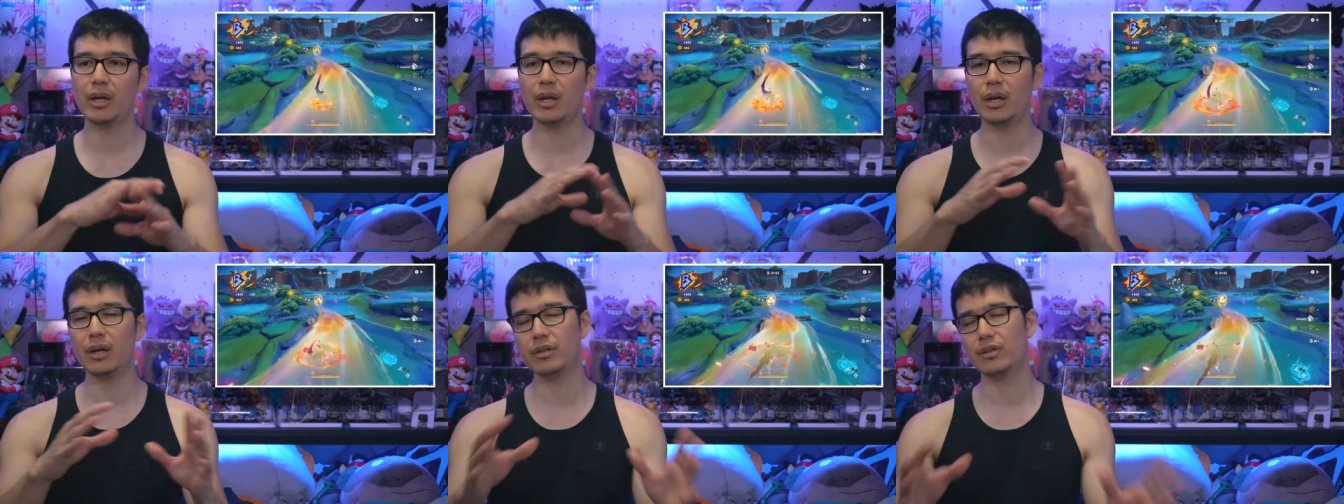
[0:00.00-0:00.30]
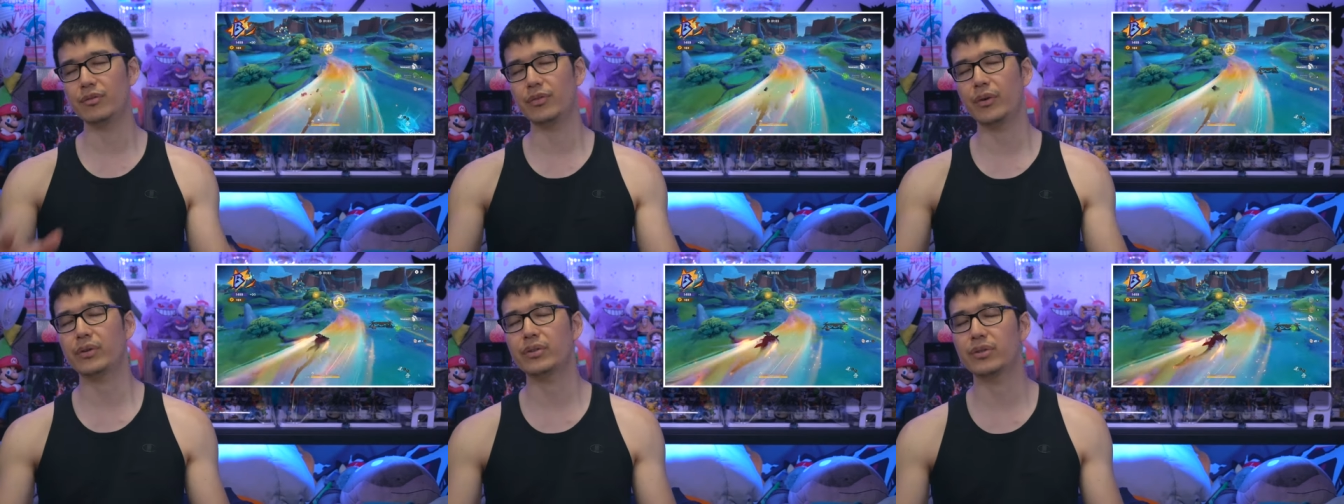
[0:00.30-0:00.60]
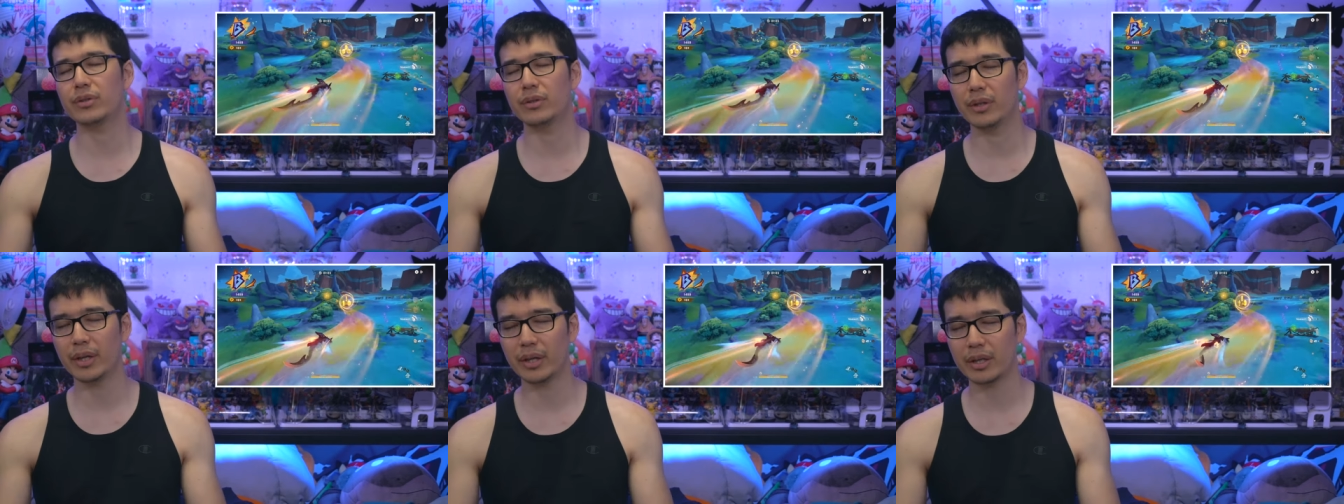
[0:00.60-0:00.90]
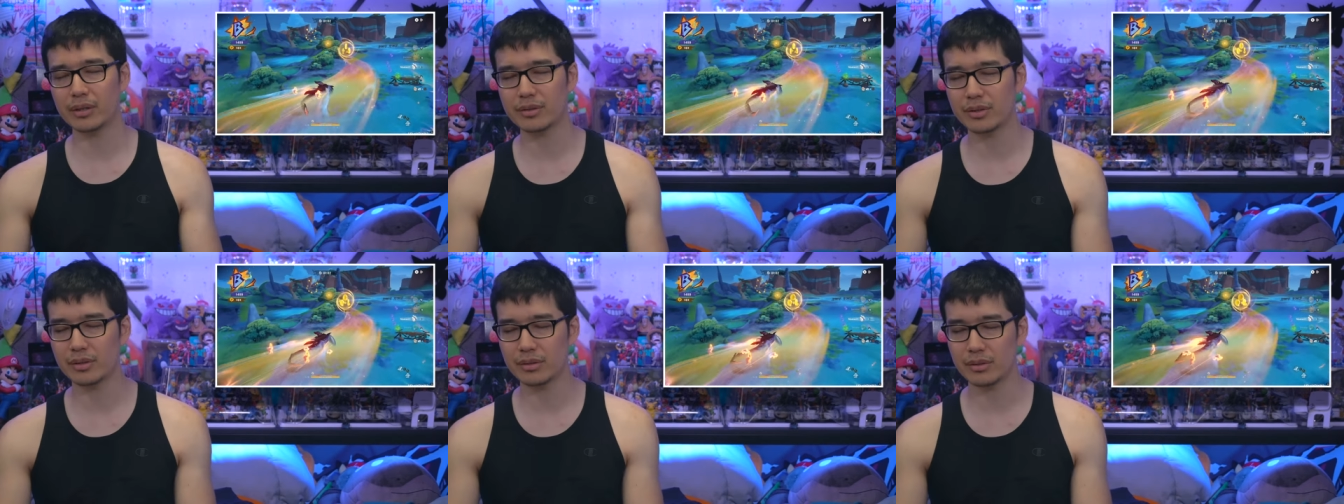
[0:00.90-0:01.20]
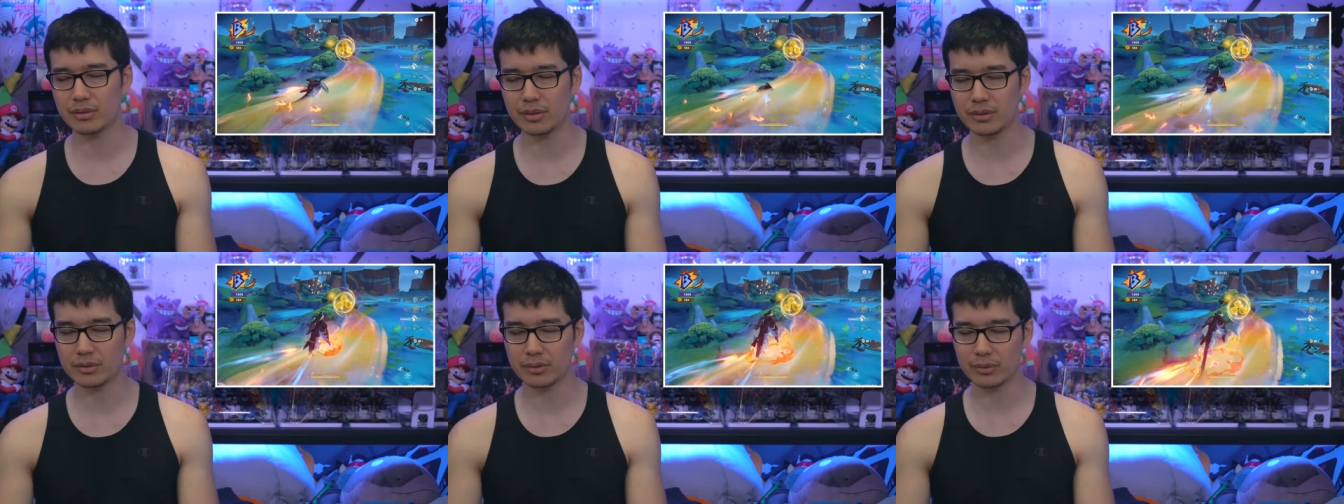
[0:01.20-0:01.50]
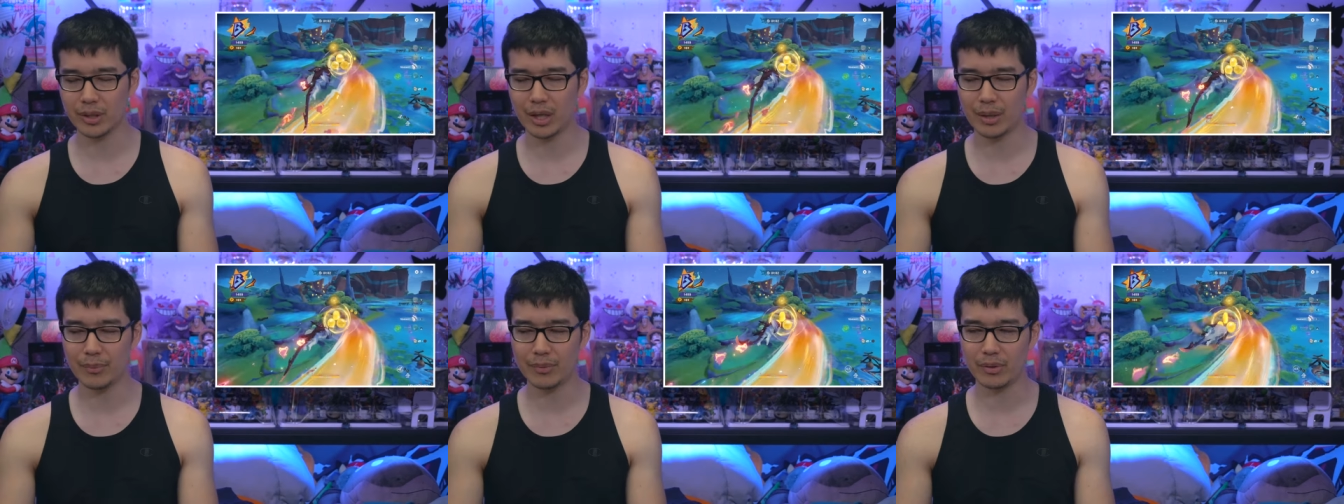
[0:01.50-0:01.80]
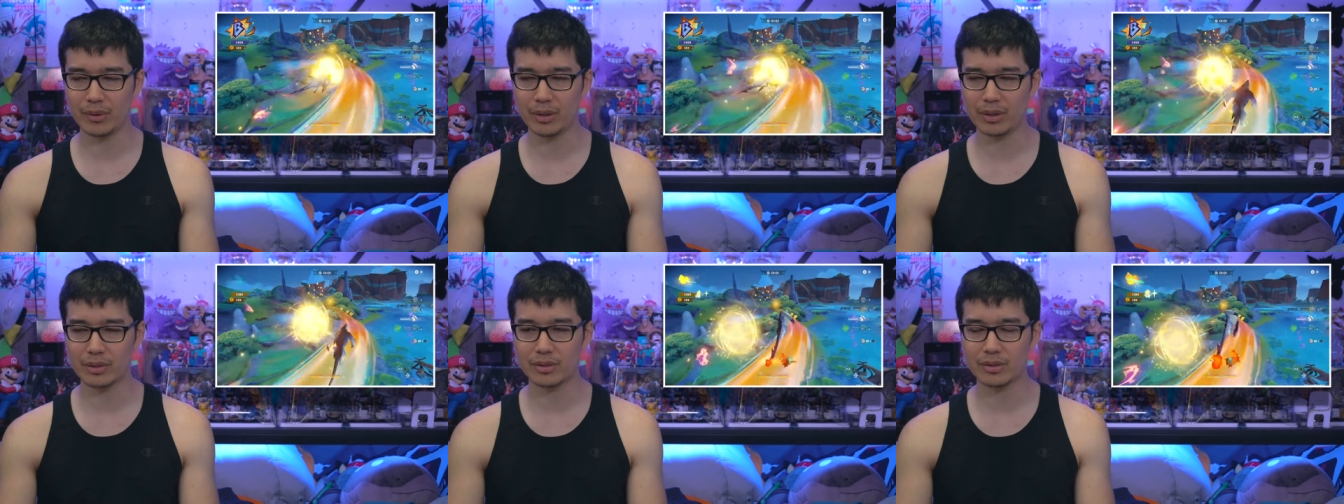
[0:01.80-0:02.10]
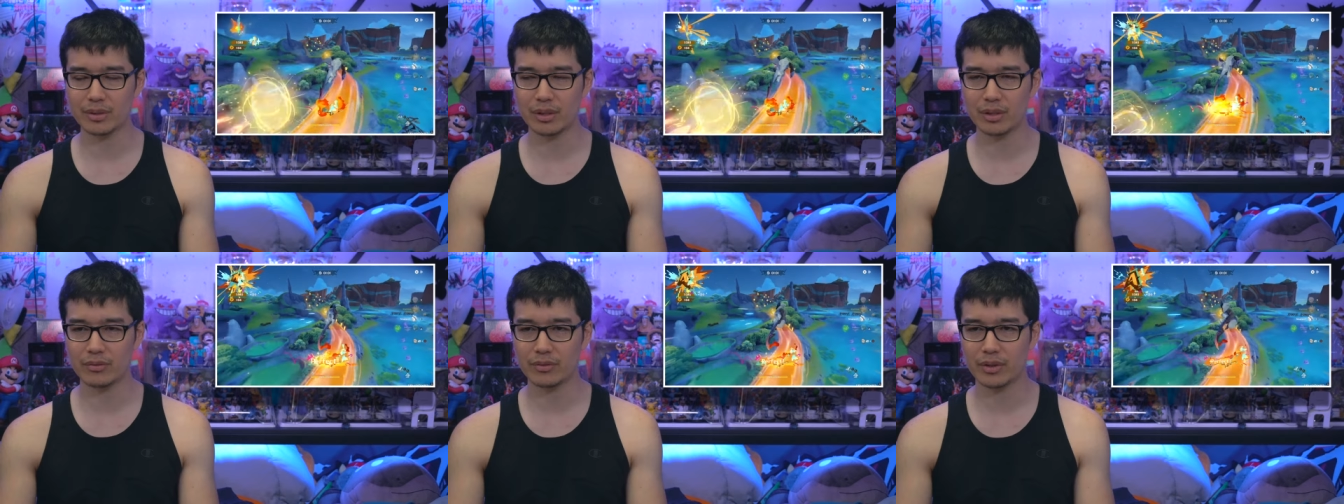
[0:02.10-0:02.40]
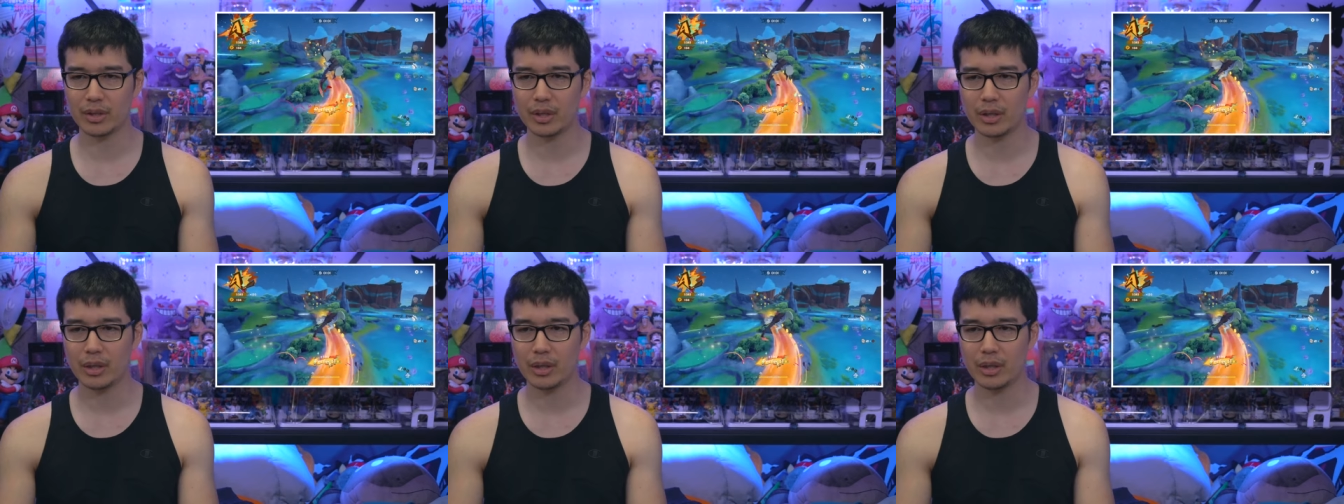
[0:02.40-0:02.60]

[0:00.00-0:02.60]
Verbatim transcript: and don't forget to like and subscribe and all that stuff.